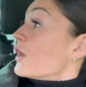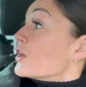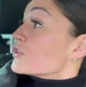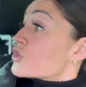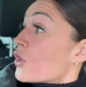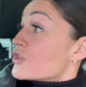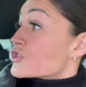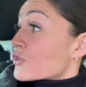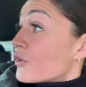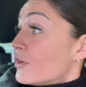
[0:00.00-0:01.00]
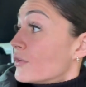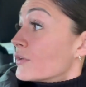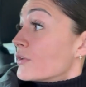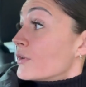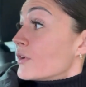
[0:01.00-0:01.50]
A toy store.
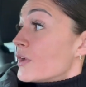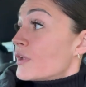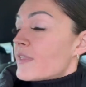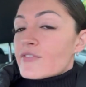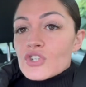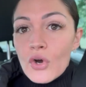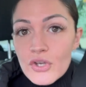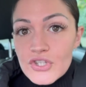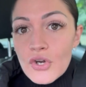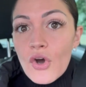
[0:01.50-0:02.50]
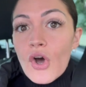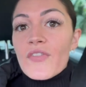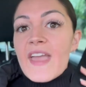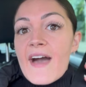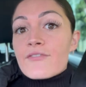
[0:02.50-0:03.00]
They have a toy store, they
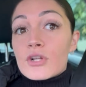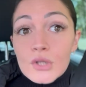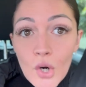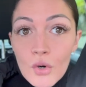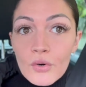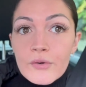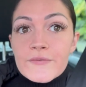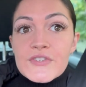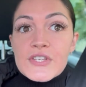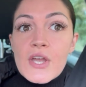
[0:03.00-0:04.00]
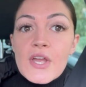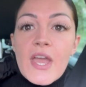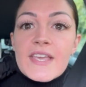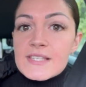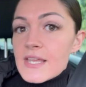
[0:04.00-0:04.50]
have clothes.
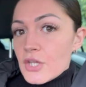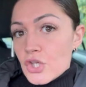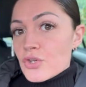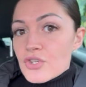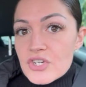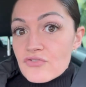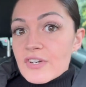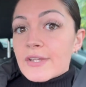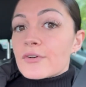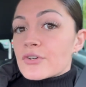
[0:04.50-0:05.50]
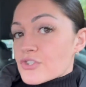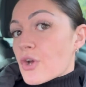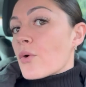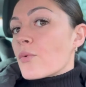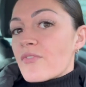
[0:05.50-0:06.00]
It's like huge, it's really good,
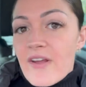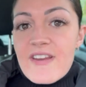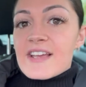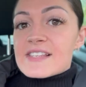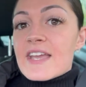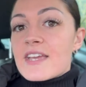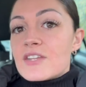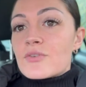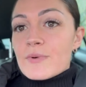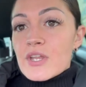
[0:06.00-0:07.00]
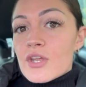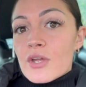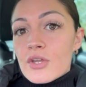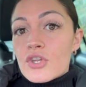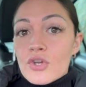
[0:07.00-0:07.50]
so very excited to bring
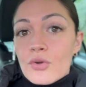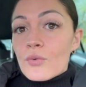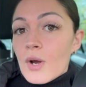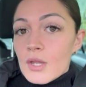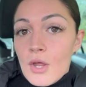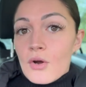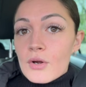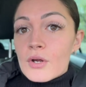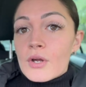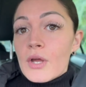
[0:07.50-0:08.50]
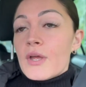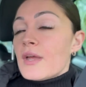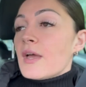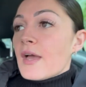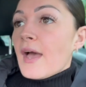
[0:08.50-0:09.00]
you along.
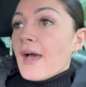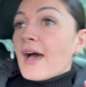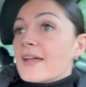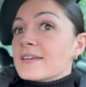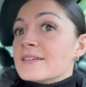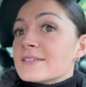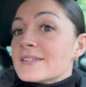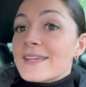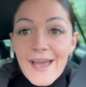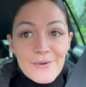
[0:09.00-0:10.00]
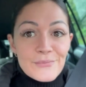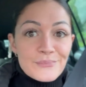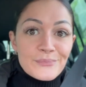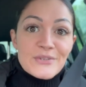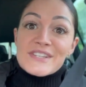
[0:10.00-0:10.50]
And yeah,
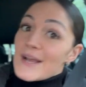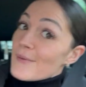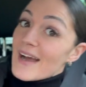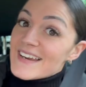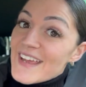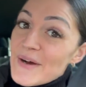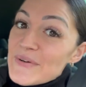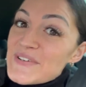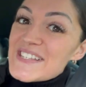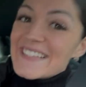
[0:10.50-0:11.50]
we'll see how our day goes.